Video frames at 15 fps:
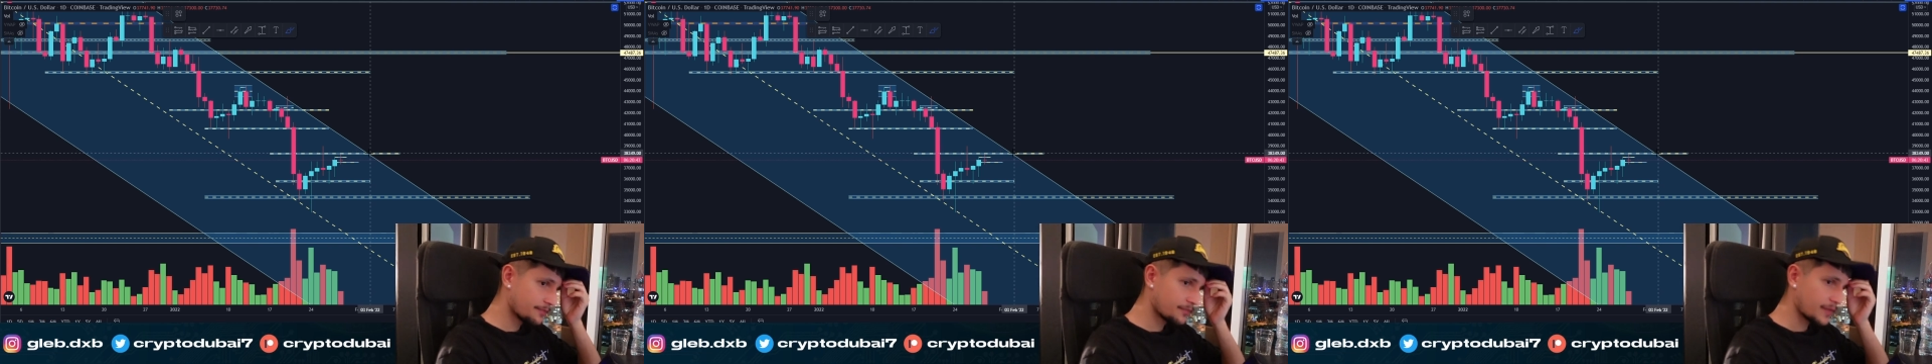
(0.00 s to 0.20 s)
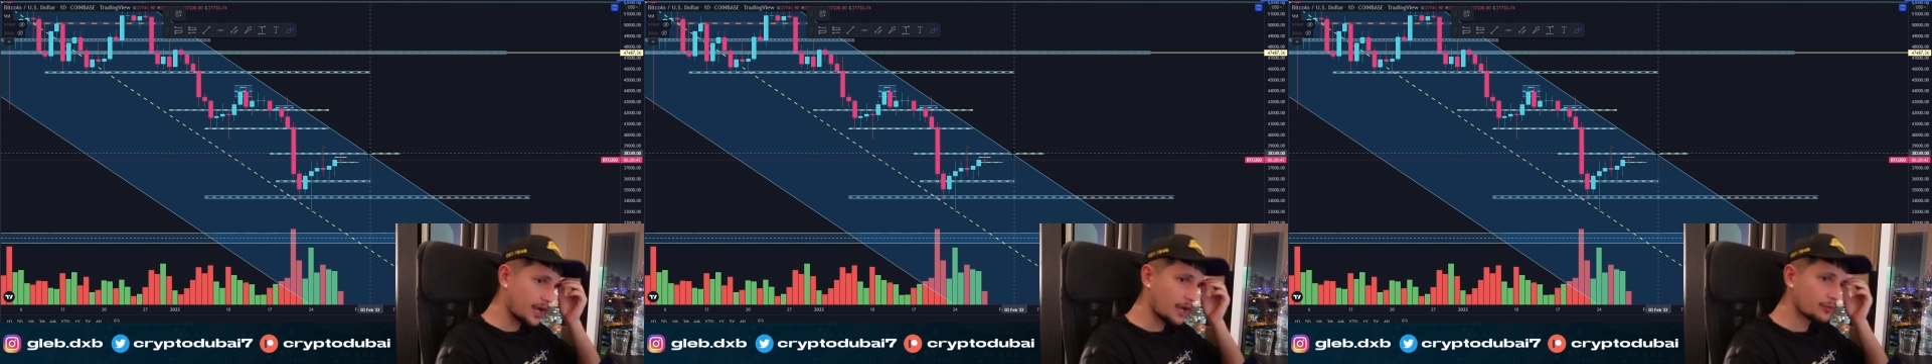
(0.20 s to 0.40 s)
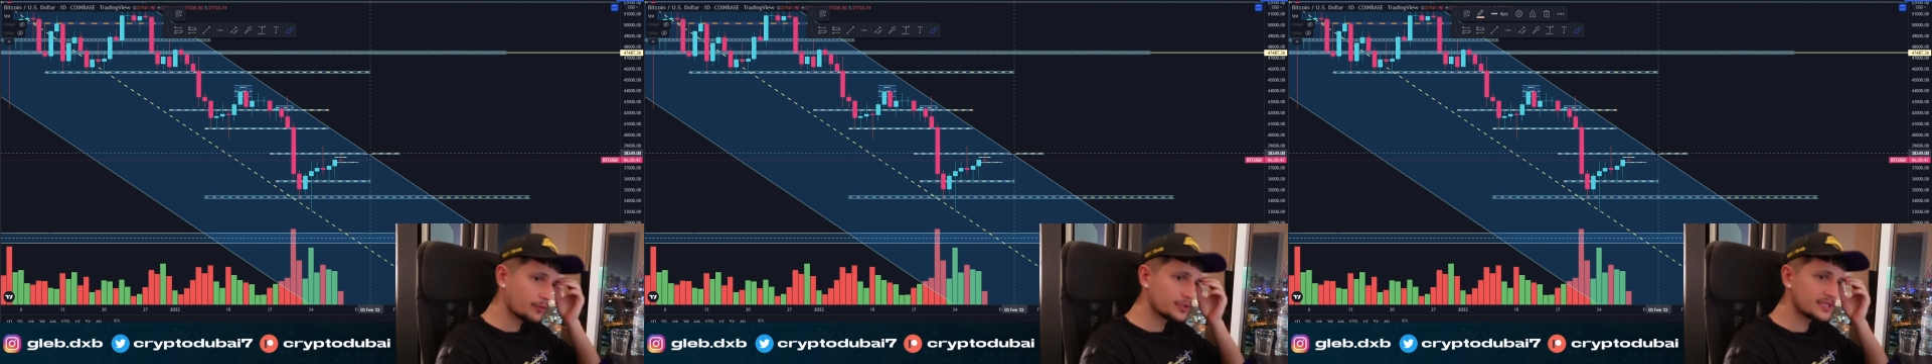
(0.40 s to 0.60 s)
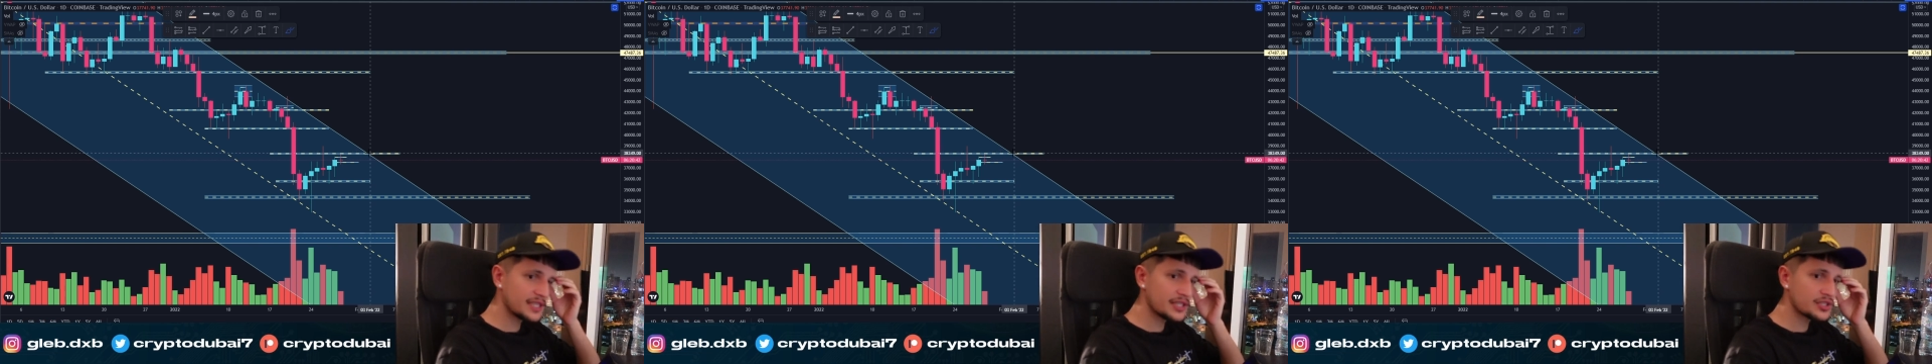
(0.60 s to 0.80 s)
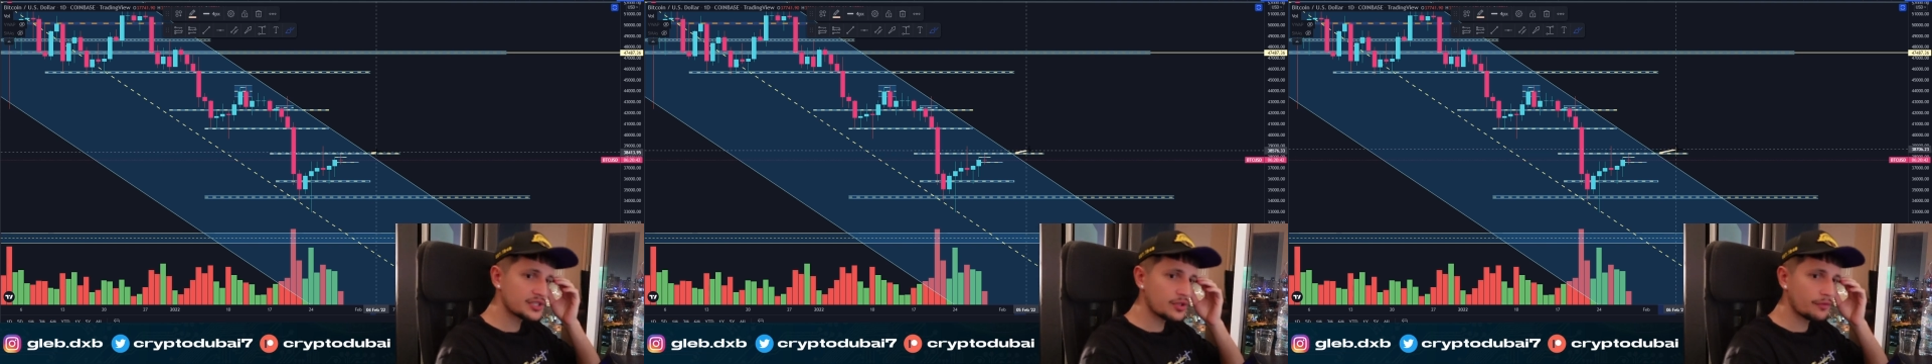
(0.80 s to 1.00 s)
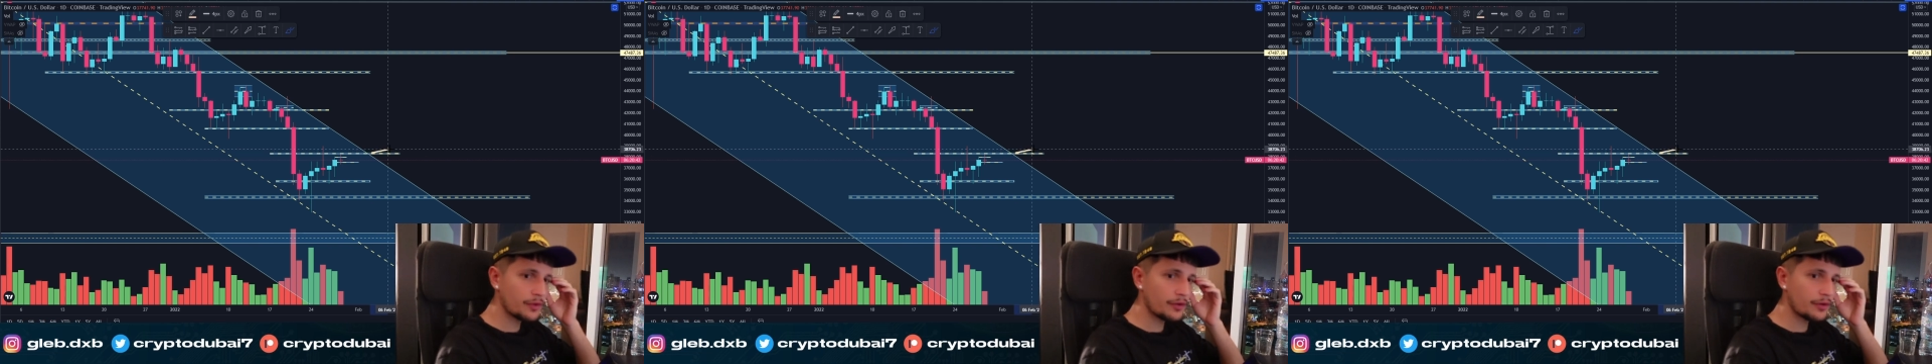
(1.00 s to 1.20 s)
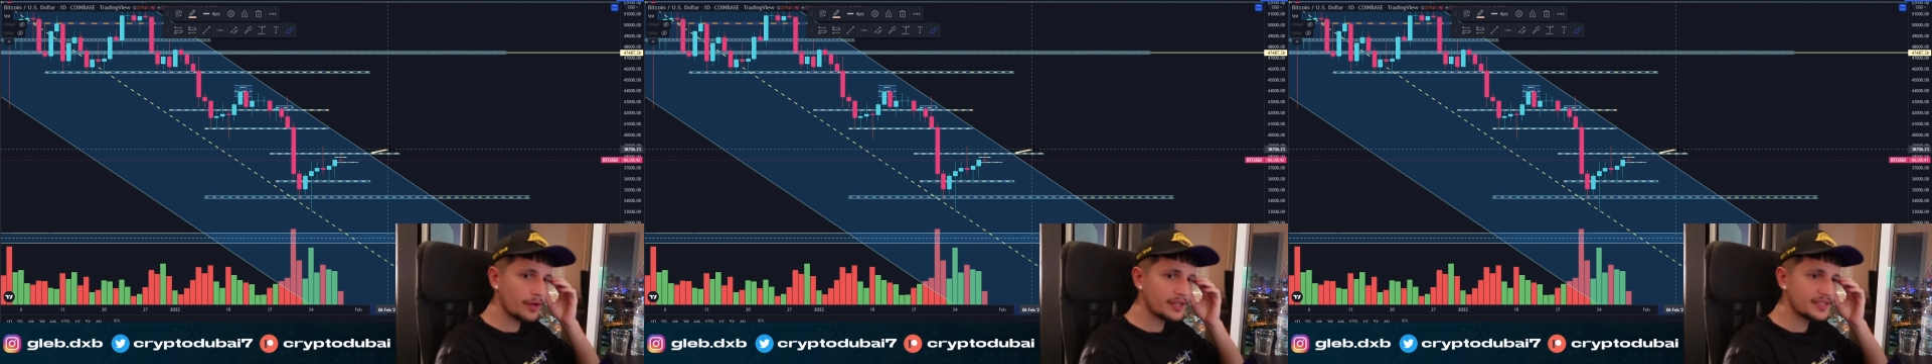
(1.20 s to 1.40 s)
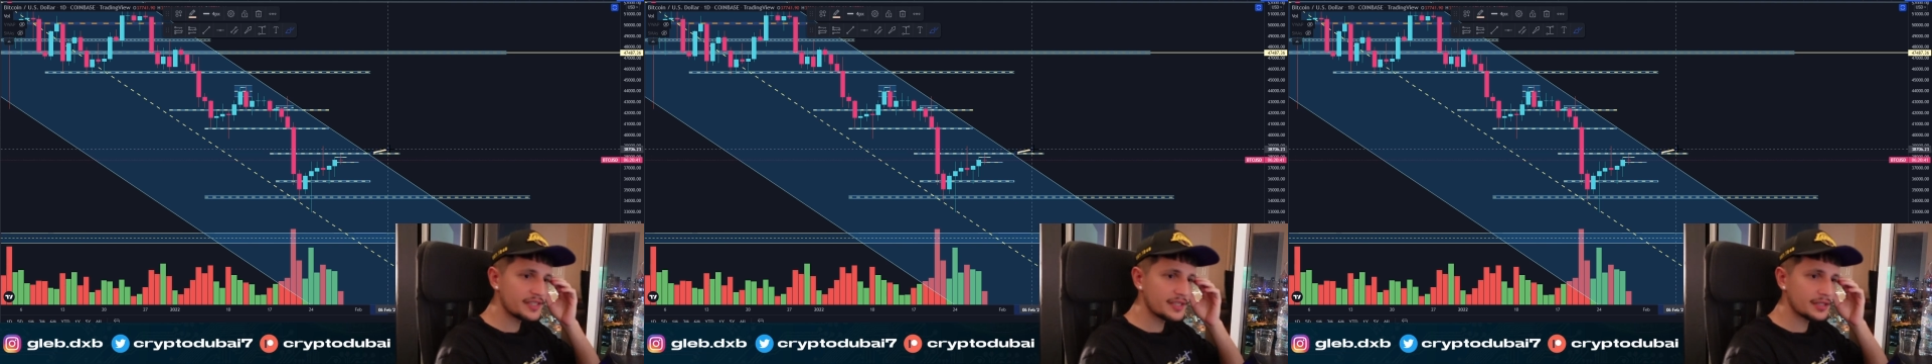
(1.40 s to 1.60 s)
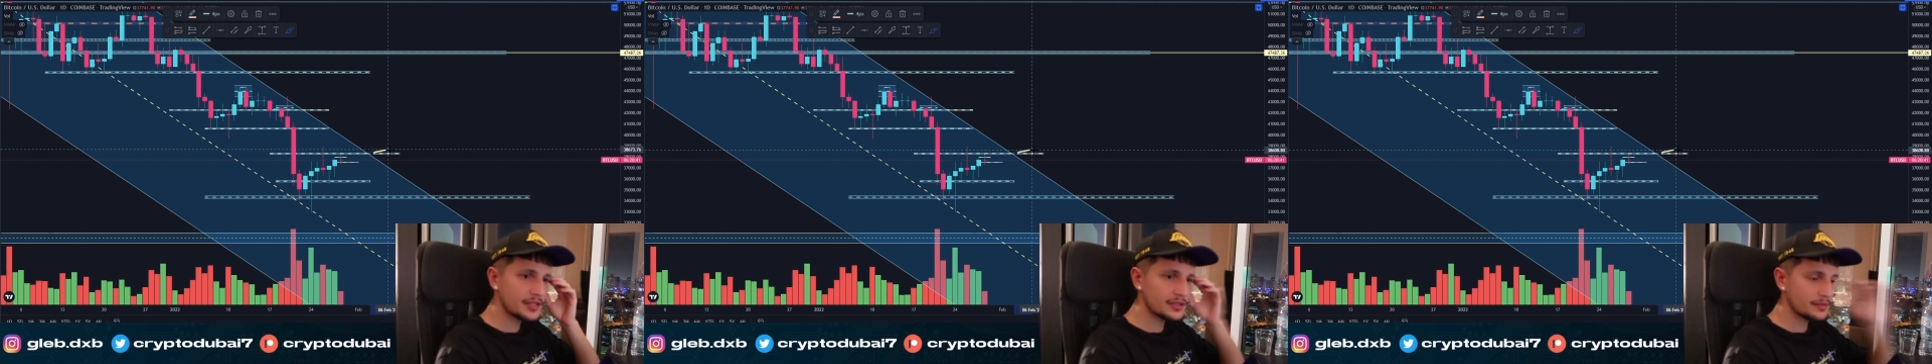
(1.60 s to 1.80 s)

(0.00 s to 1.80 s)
I would say somewhere right here